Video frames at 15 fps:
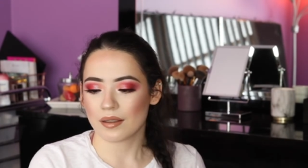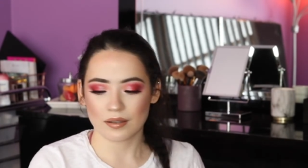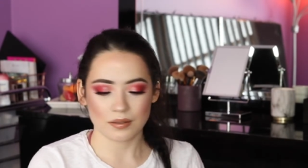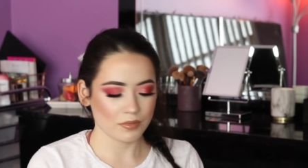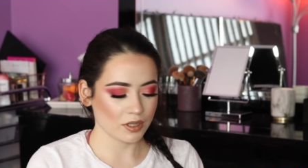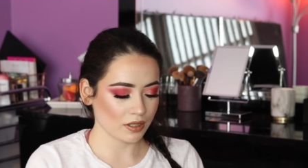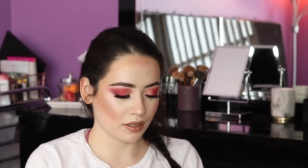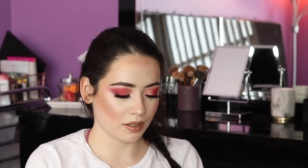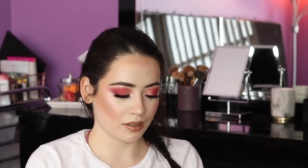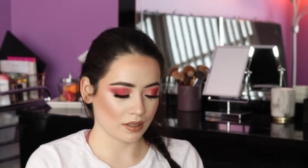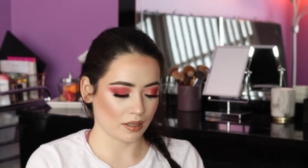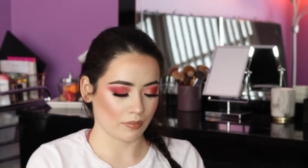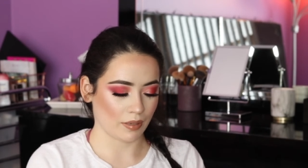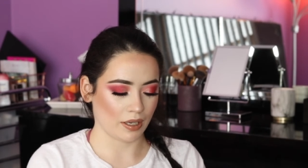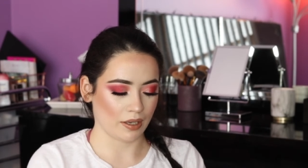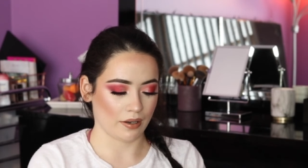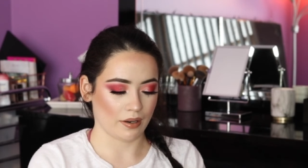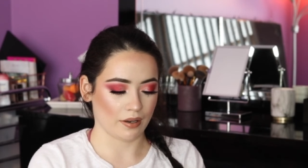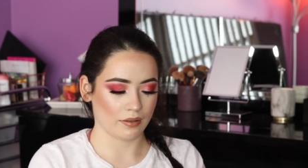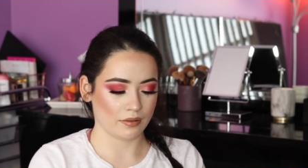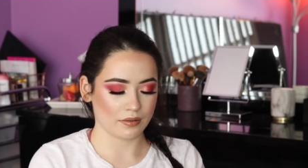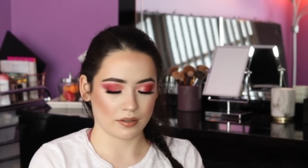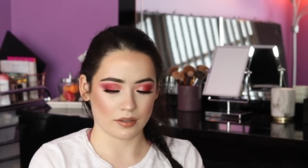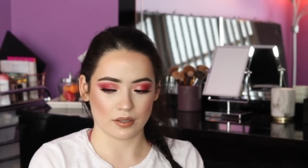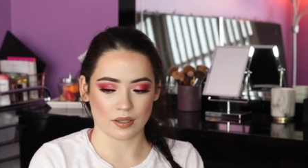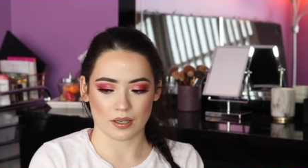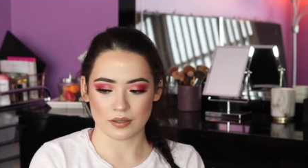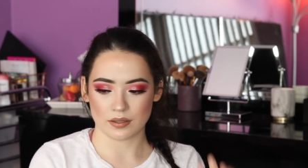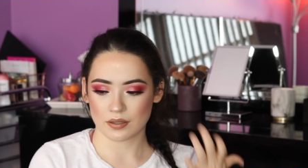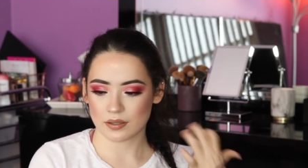think I'm just going to take my hair out so you
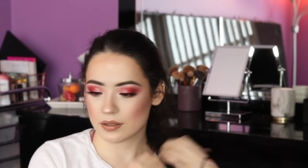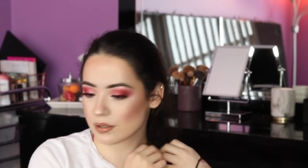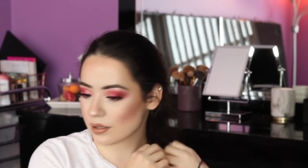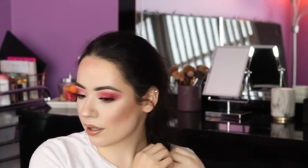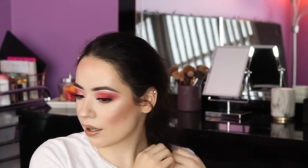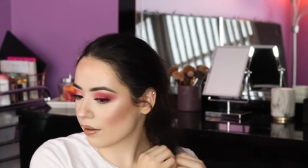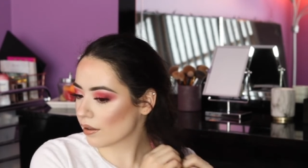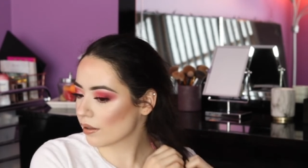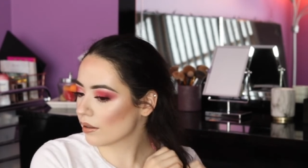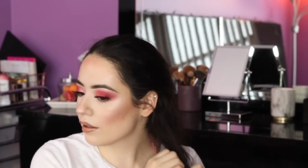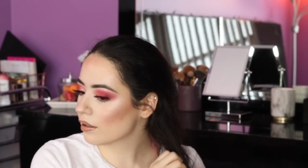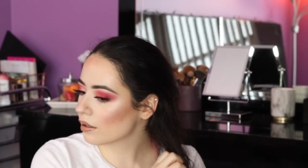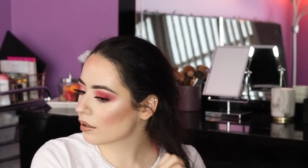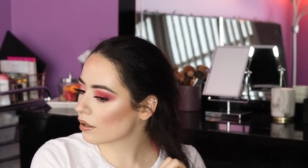guys can see how it will look.